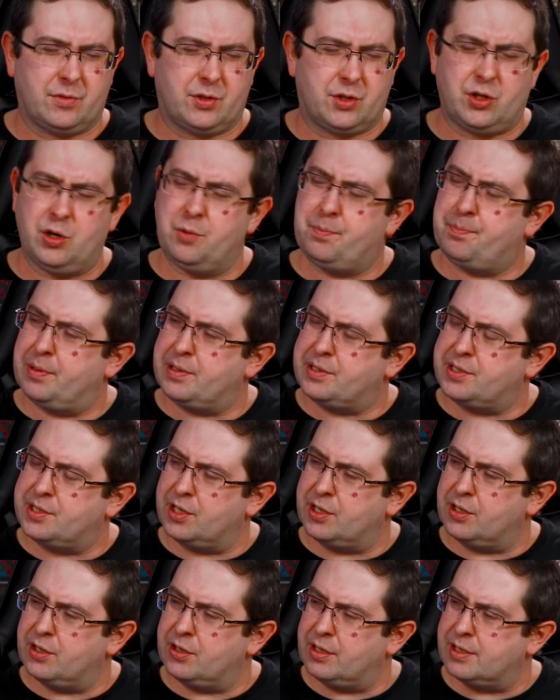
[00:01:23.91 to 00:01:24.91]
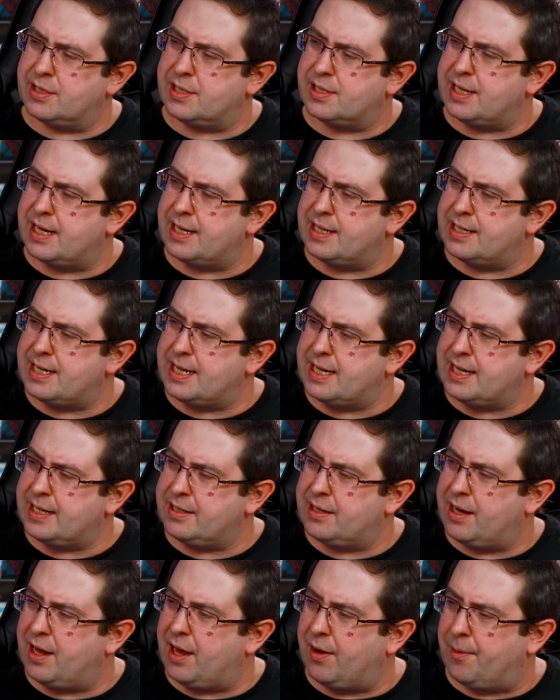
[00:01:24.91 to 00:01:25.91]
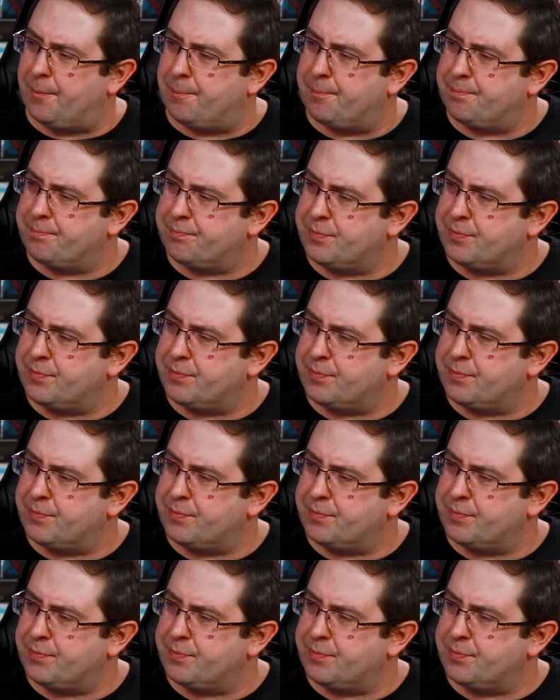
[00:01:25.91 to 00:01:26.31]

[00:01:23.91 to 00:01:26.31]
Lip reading: Jupiter Ascending? No.